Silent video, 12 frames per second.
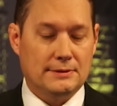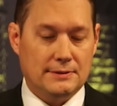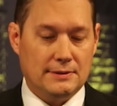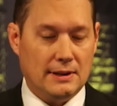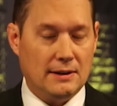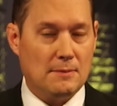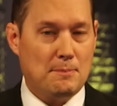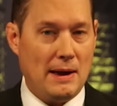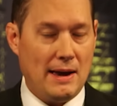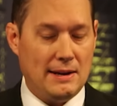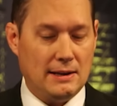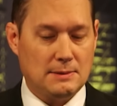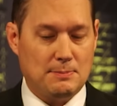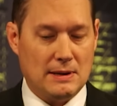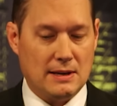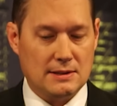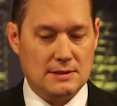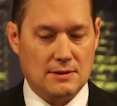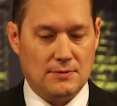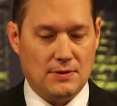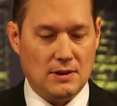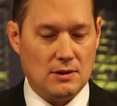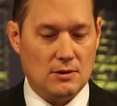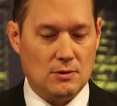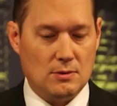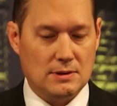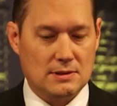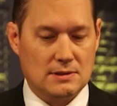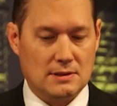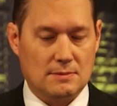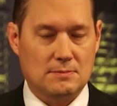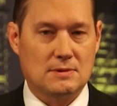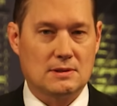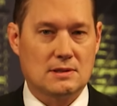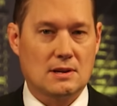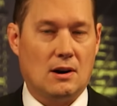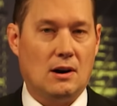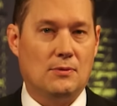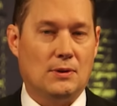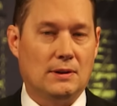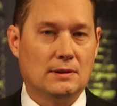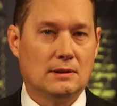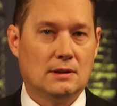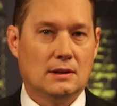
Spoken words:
They're panicked because The View is awful.